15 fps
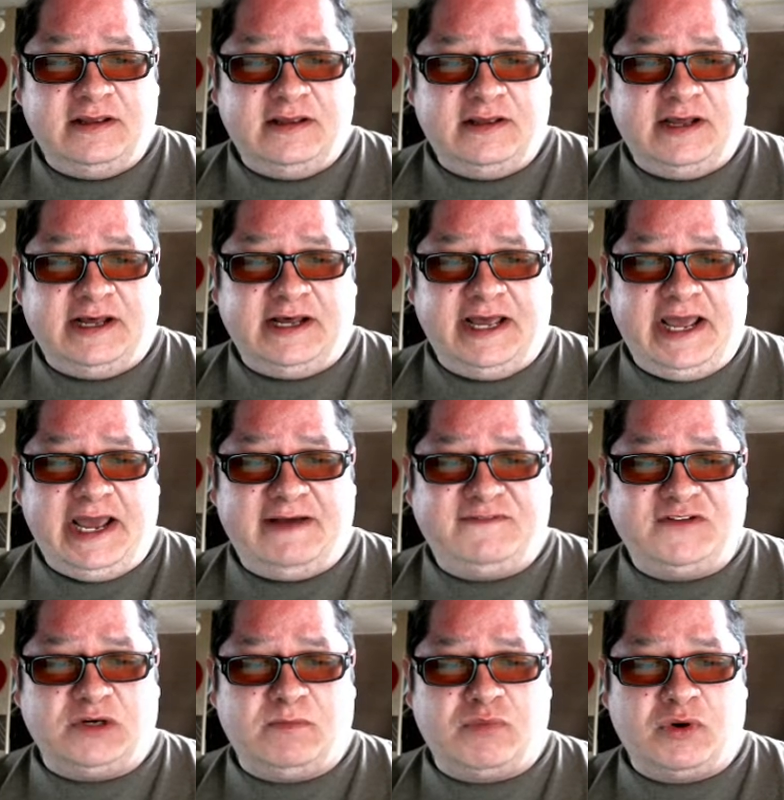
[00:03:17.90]

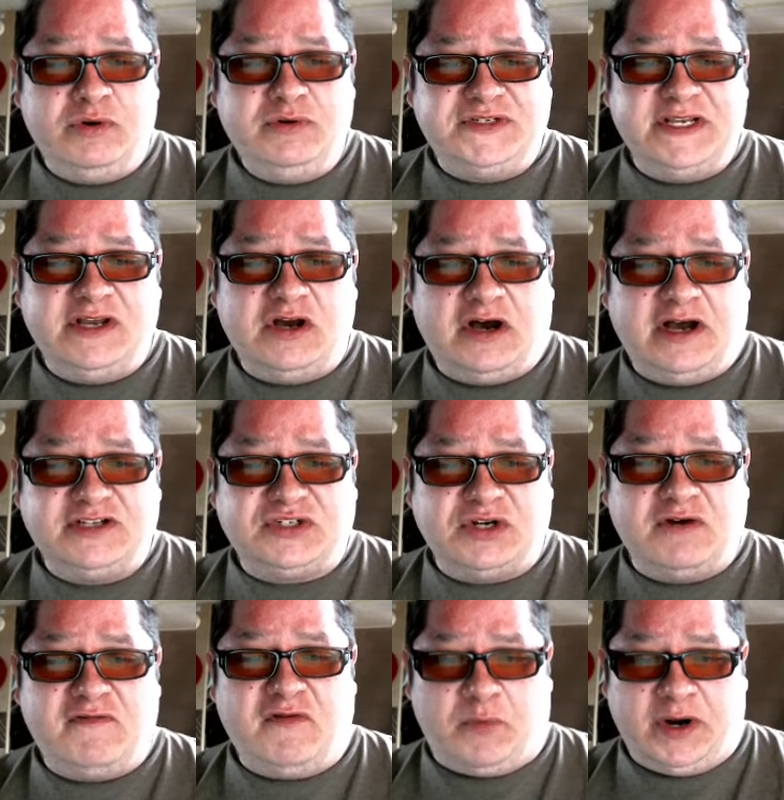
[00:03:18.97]
after bruising cost
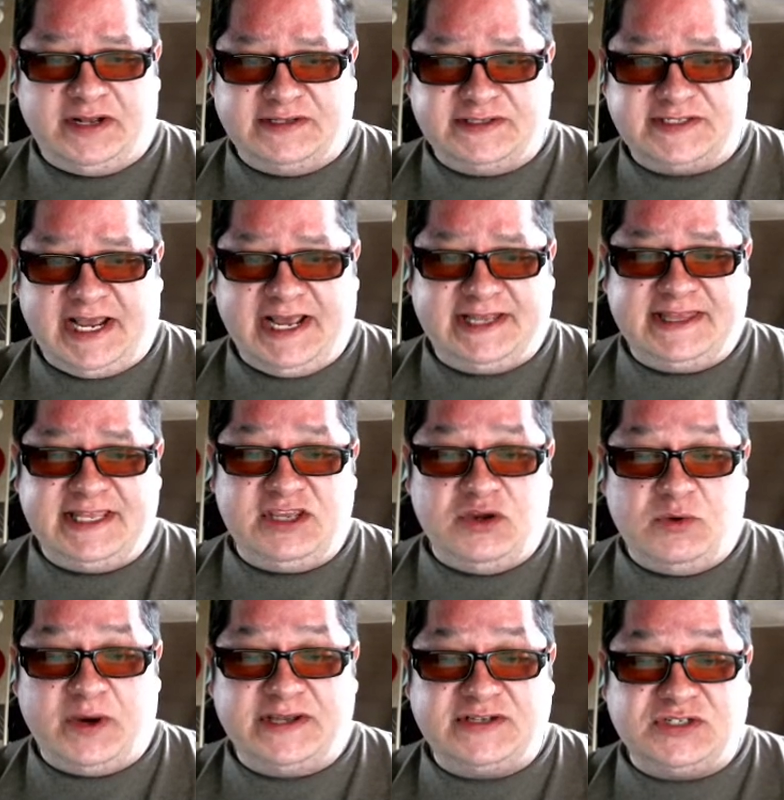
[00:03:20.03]
overruns at the
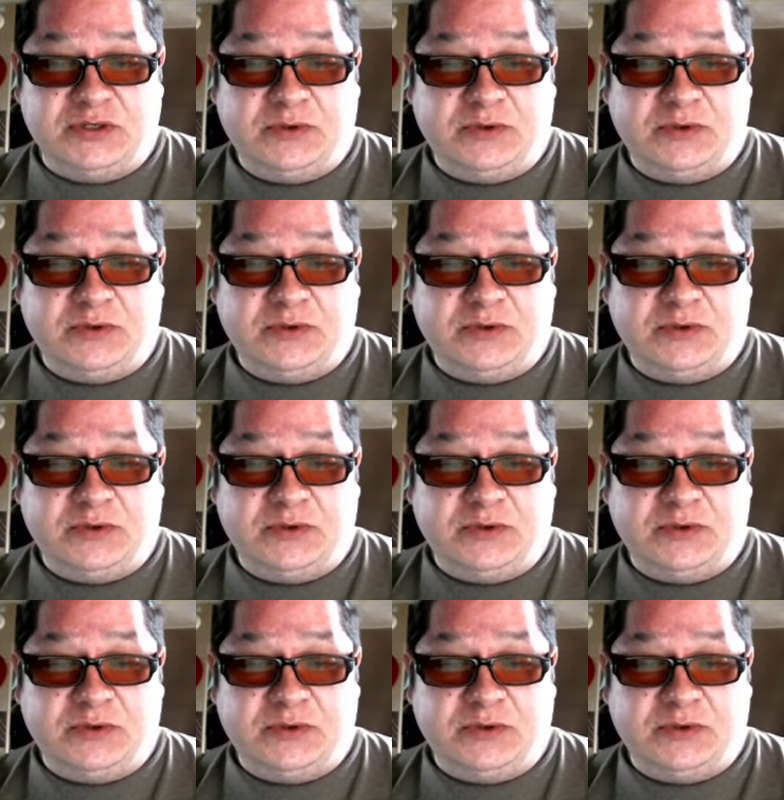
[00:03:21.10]
U.S.